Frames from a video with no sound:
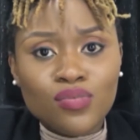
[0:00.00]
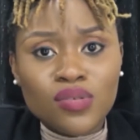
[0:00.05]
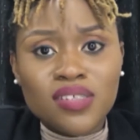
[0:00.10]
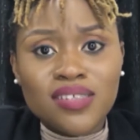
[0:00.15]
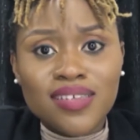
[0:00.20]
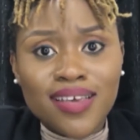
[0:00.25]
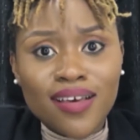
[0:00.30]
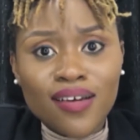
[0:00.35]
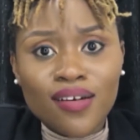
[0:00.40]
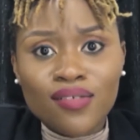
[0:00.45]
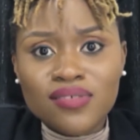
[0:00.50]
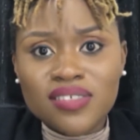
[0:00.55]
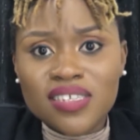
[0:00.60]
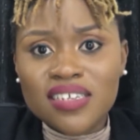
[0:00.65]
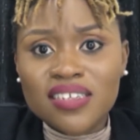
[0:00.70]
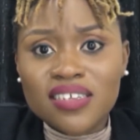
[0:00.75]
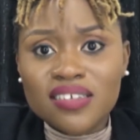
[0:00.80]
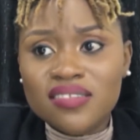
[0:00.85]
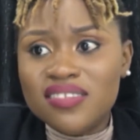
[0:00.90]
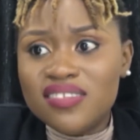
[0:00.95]
with girls,
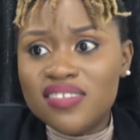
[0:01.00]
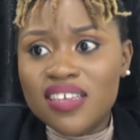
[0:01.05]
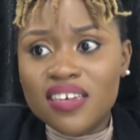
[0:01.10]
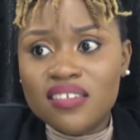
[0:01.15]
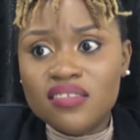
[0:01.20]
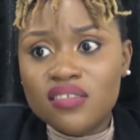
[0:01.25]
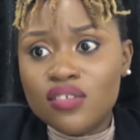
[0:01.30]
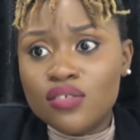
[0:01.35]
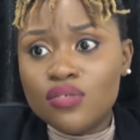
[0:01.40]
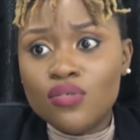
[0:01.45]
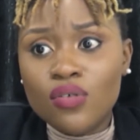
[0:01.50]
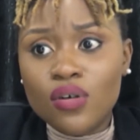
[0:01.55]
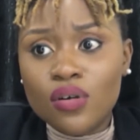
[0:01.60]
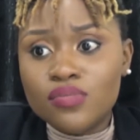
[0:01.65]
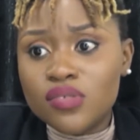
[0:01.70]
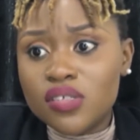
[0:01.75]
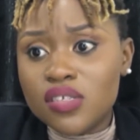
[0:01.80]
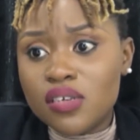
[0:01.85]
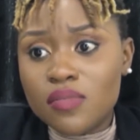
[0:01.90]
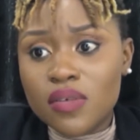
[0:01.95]
and they go
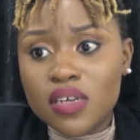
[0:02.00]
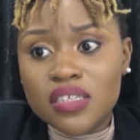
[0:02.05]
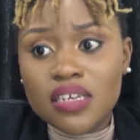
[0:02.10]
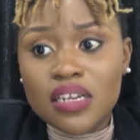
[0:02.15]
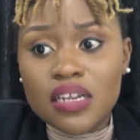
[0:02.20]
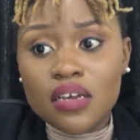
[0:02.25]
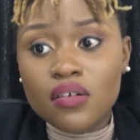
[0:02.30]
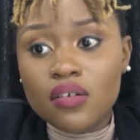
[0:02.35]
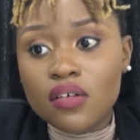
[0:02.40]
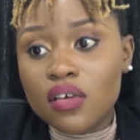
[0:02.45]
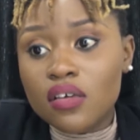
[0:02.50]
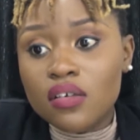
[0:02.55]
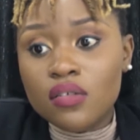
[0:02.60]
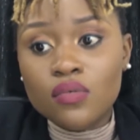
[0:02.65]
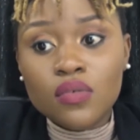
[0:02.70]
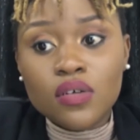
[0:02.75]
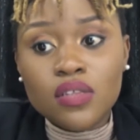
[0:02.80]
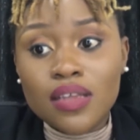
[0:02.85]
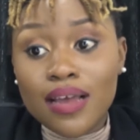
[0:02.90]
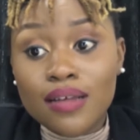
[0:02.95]
up to them and they're like, okay, you
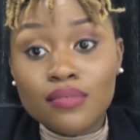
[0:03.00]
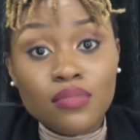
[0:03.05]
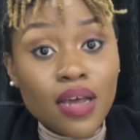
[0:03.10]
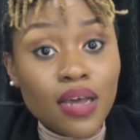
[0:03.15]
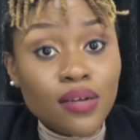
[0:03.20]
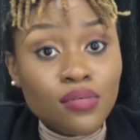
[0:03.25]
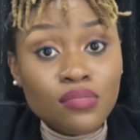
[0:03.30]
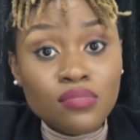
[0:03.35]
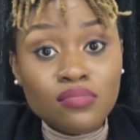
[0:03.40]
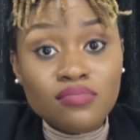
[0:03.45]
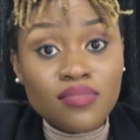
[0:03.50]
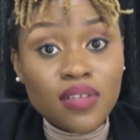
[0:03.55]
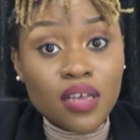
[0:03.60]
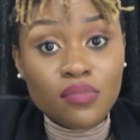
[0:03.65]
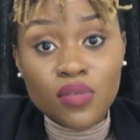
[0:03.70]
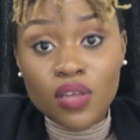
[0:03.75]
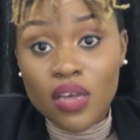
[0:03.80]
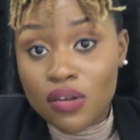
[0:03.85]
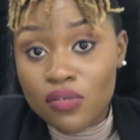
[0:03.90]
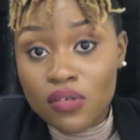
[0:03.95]
know what, I
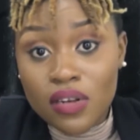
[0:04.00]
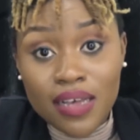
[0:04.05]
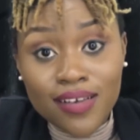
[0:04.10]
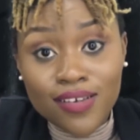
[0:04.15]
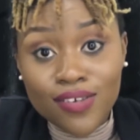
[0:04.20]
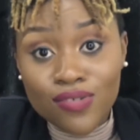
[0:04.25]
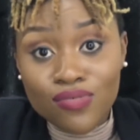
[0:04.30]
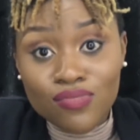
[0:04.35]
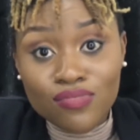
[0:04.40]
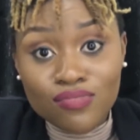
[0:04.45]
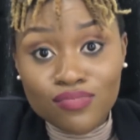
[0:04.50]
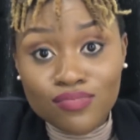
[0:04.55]
don't like you,